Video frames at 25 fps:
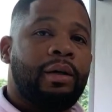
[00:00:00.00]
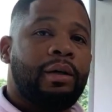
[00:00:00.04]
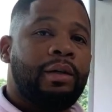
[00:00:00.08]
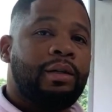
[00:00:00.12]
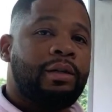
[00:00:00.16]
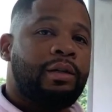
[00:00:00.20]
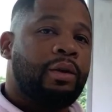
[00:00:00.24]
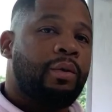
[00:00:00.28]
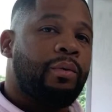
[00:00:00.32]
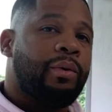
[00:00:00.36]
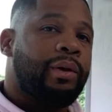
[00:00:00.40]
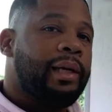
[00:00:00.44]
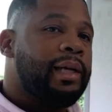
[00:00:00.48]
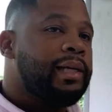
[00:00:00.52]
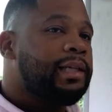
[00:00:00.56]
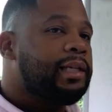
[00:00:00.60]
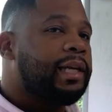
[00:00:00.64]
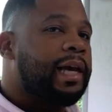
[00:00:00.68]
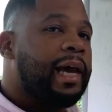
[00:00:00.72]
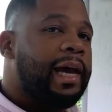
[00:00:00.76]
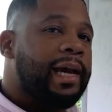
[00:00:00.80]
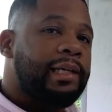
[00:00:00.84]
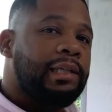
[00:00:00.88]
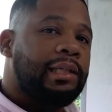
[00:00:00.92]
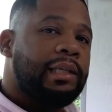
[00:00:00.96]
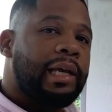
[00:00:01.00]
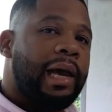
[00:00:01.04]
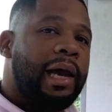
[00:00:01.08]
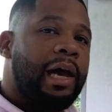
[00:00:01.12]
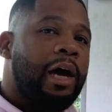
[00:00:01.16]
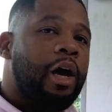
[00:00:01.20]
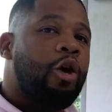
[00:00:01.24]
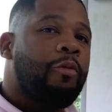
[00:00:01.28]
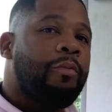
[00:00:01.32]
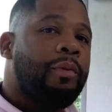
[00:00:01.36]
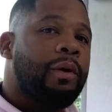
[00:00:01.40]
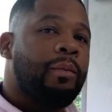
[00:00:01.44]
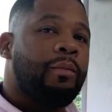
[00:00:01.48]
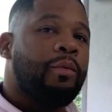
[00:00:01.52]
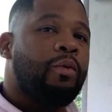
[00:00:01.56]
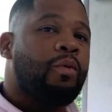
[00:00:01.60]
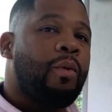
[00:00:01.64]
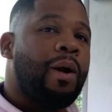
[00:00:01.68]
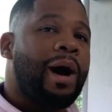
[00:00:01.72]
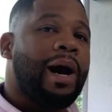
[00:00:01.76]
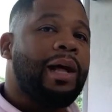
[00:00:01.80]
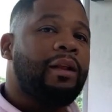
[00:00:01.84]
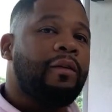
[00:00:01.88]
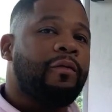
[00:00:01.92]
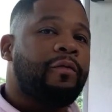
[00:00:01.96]
So in this case, to help him
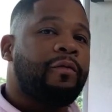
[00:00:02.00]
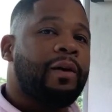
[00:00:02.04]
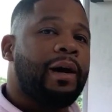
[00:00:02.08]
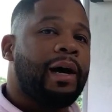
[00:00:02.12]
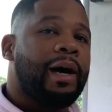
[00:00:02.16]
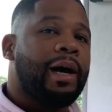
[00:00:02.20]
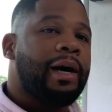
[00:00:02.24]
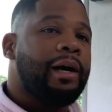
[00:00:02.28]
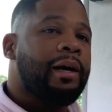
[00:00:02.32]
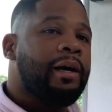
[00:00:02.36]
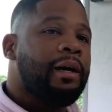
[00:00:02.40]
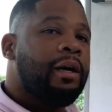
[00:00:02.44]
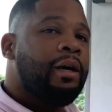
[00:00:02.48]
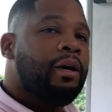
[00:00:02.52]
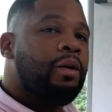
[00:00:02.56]
qualify,